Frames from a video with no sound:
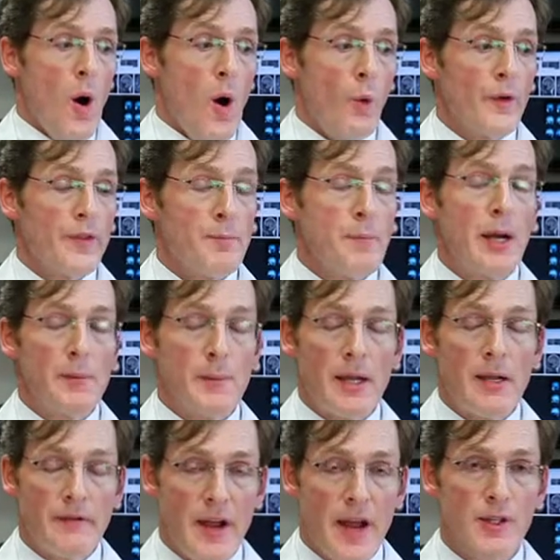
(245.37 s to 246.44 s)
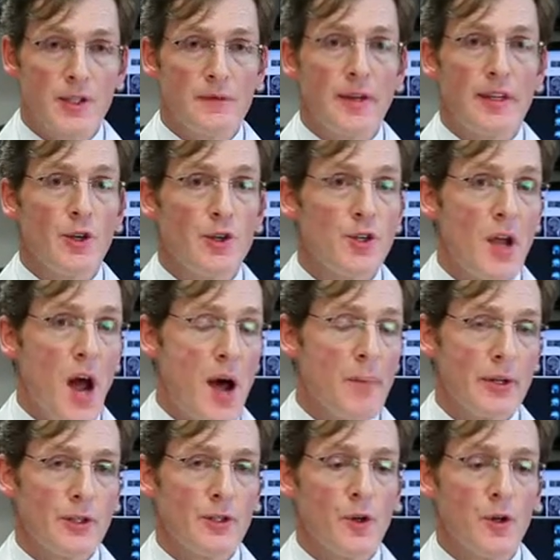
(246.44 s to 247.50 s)
With the minimally invasive
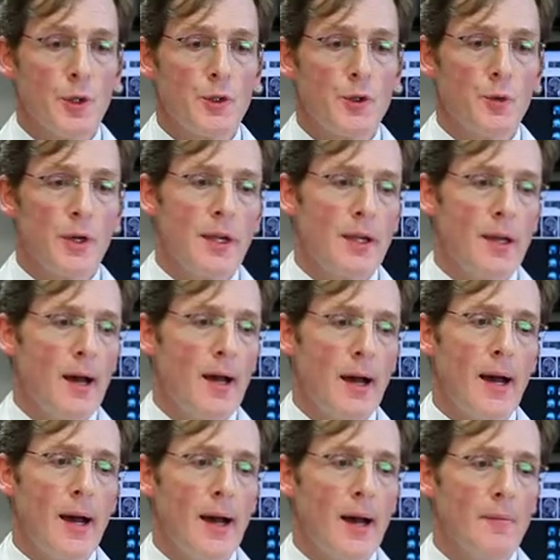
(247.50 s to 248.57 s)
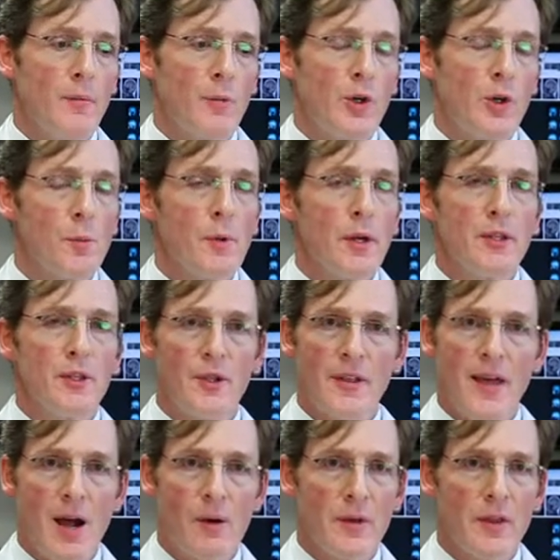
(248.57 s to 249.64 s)
endoscopic surgery, we normally do
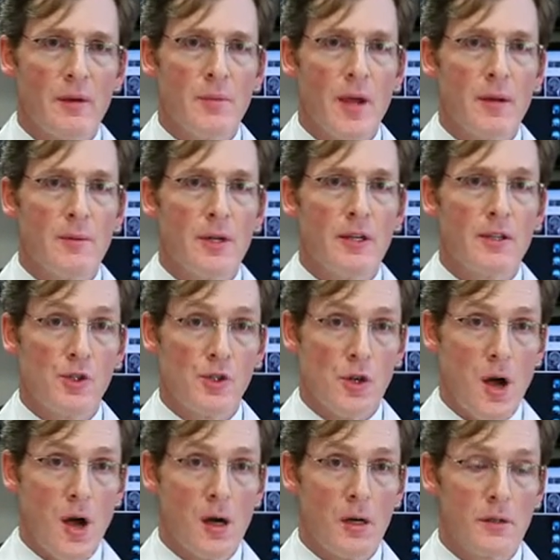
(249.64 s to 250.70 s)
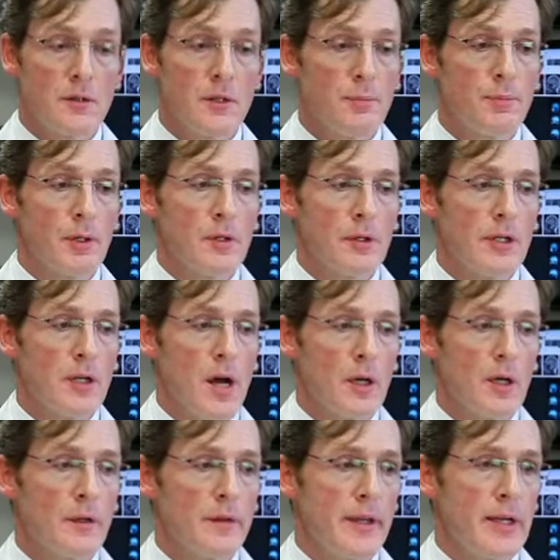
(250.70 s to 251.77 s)
that when the baby is young, typically
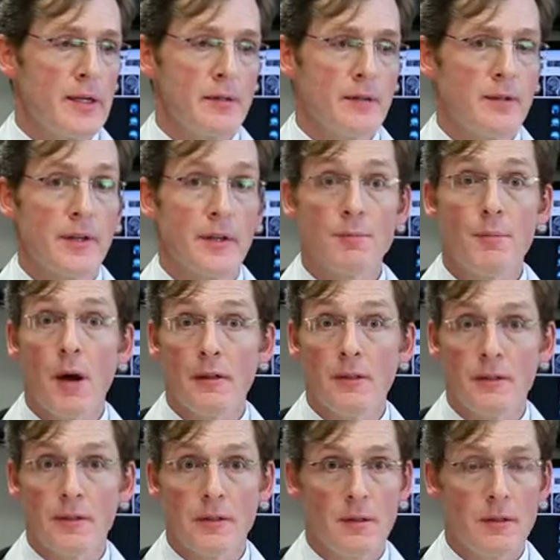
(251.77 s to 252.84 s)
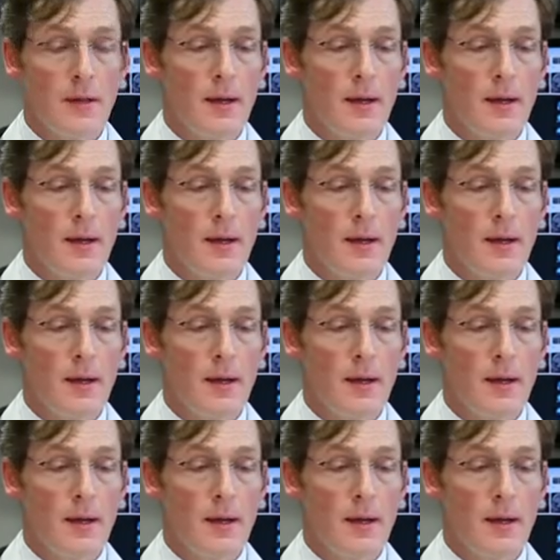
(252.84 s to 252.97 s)
younger than 6 months.